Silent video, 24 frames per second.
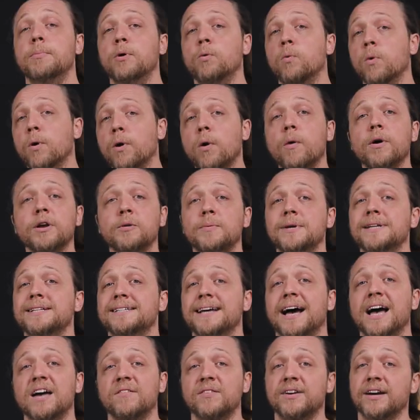but we're going to be
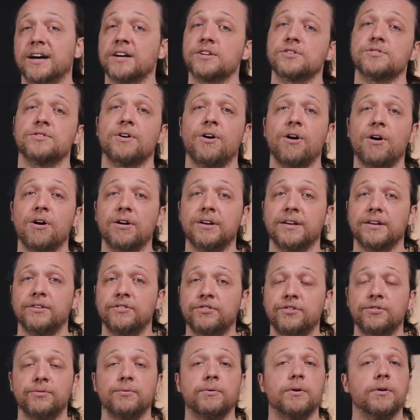diving extra hard
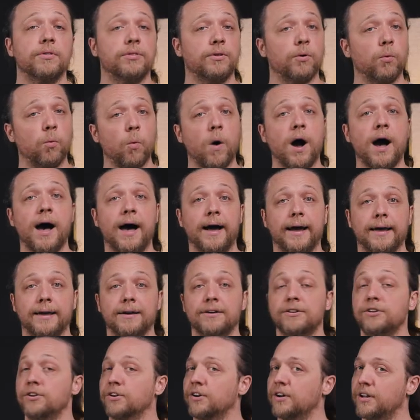into the why.
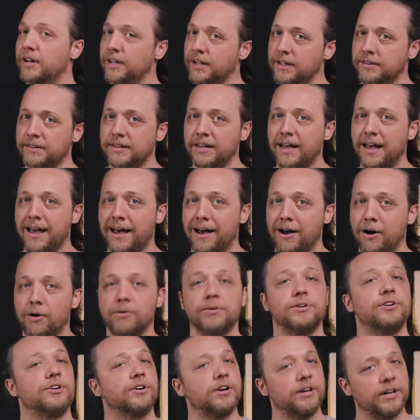You're going to get the
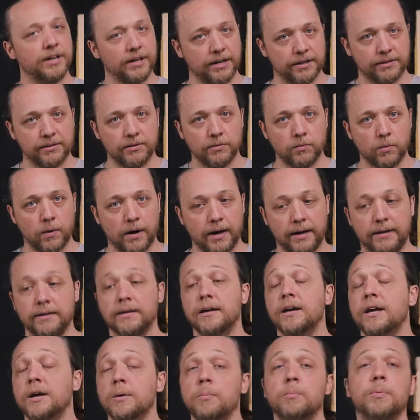how, you're going to get the
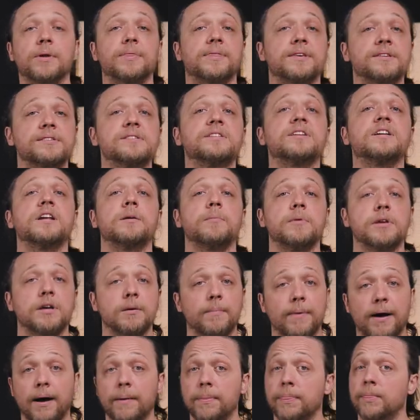what, but this is going to be
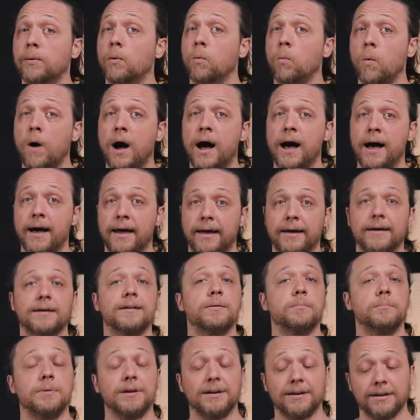about the why,
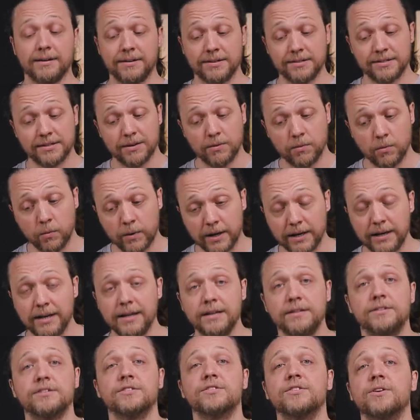because we
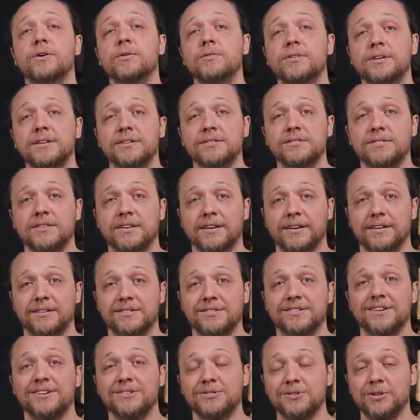need to know these
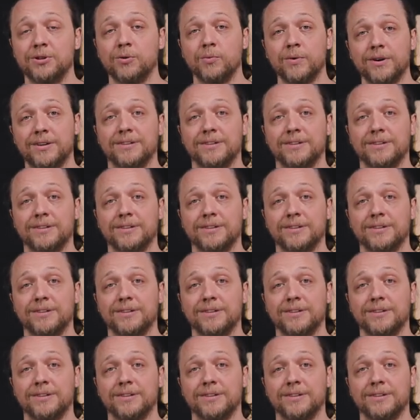things so that